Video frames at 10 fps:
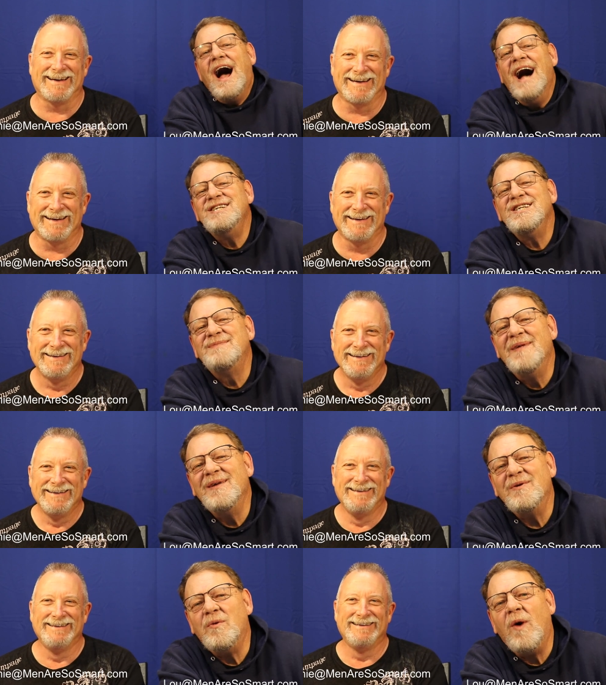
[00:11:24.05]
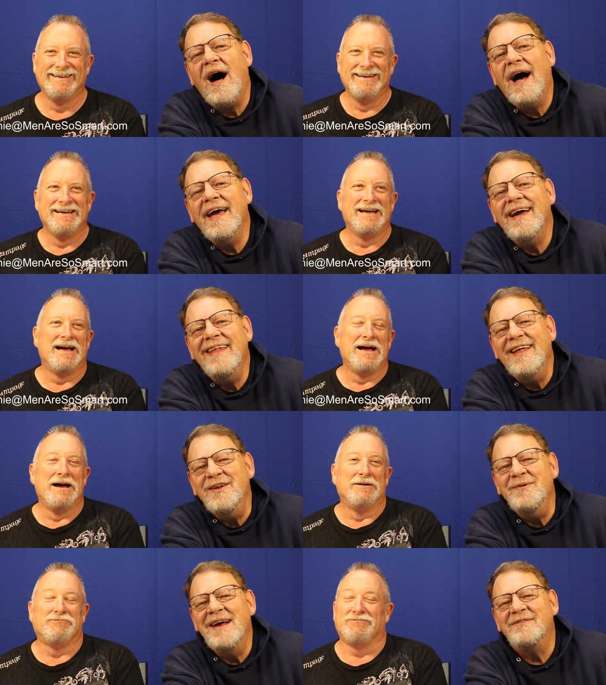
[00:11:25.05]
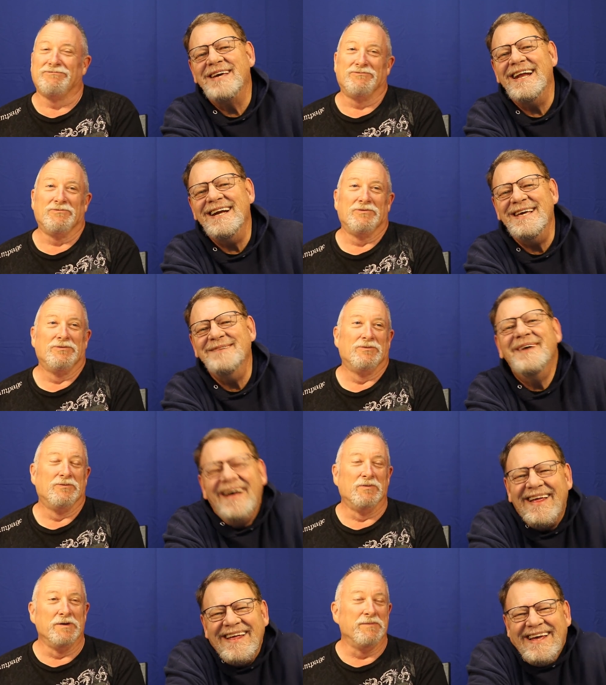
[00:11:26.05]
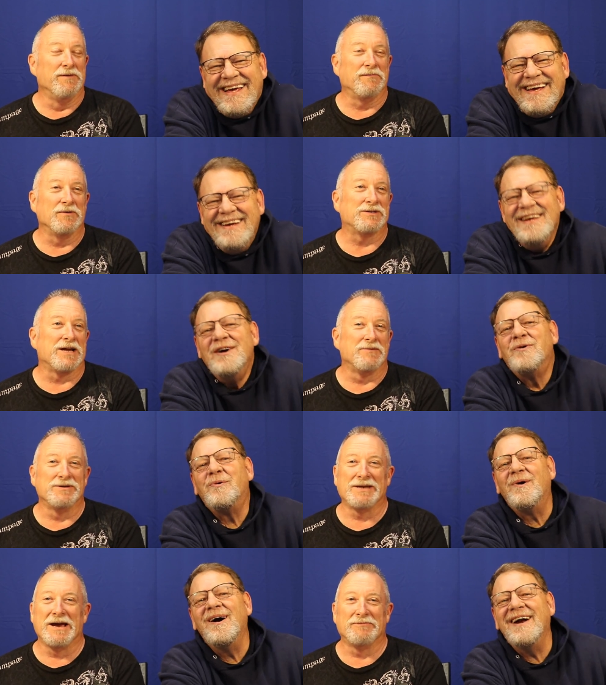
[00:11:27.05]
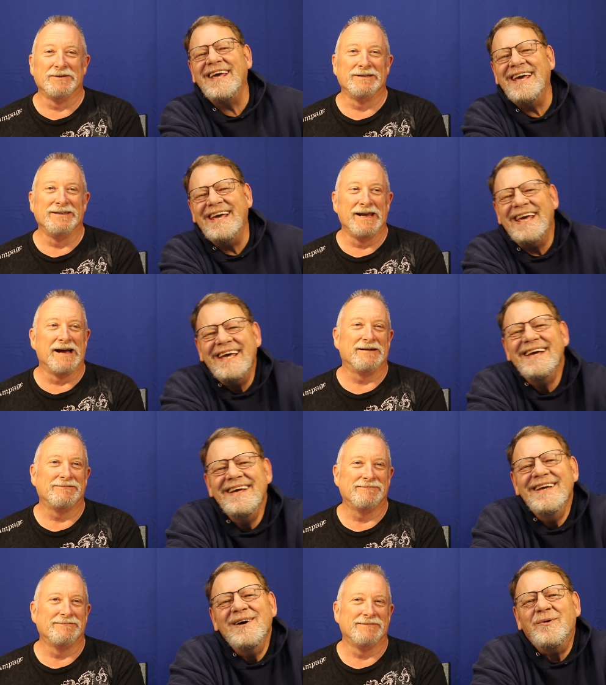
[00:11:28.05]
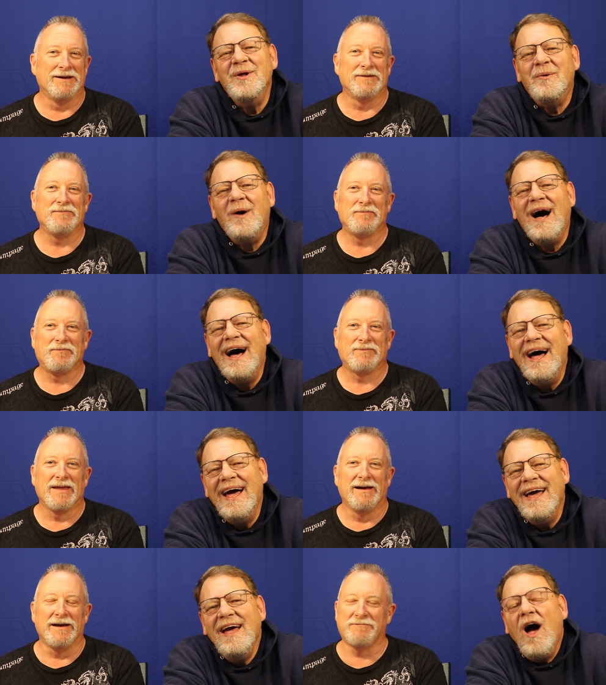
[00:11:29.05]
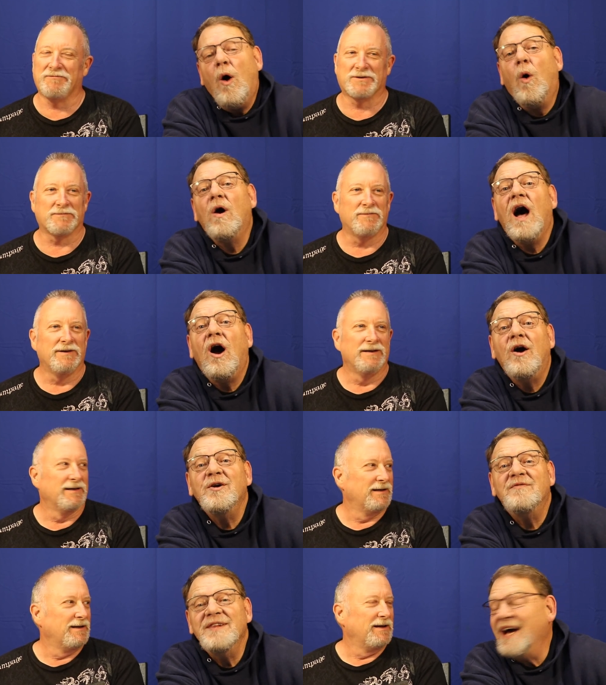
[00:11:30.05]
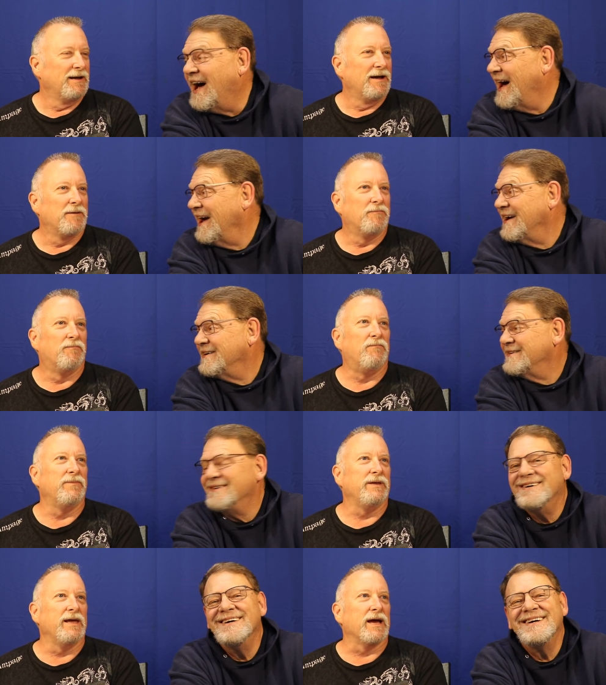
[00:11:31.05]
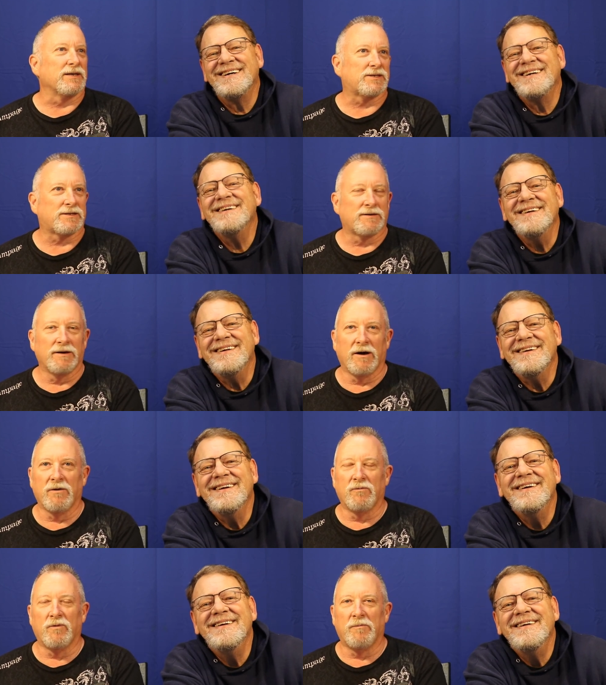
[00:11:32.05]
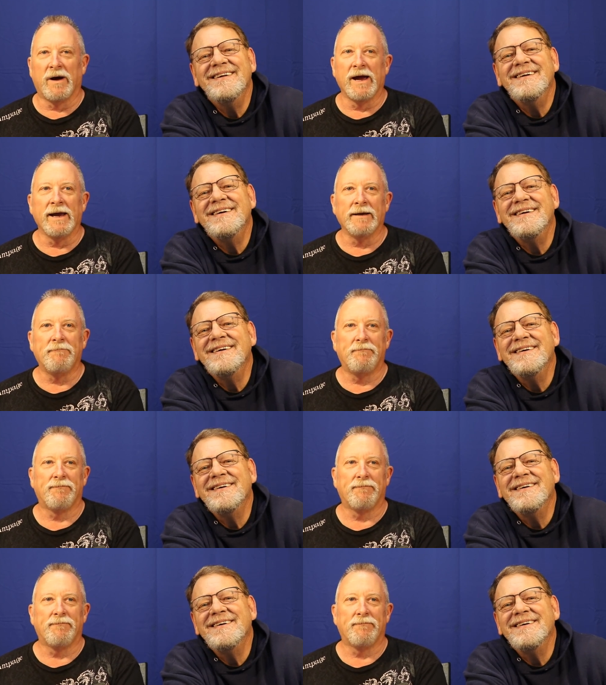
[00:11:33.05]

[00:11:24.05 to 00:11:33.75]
Speaker 1: I should spell it with a Y, and then you'd never get any email. Wouldn't be the first time
Speaker 2: it's Ronnie, happened. Yeah, with yeah. a Y, I,
Speaker 1: or a heart over the eye.
Speaker 2: Yes. Oh well, my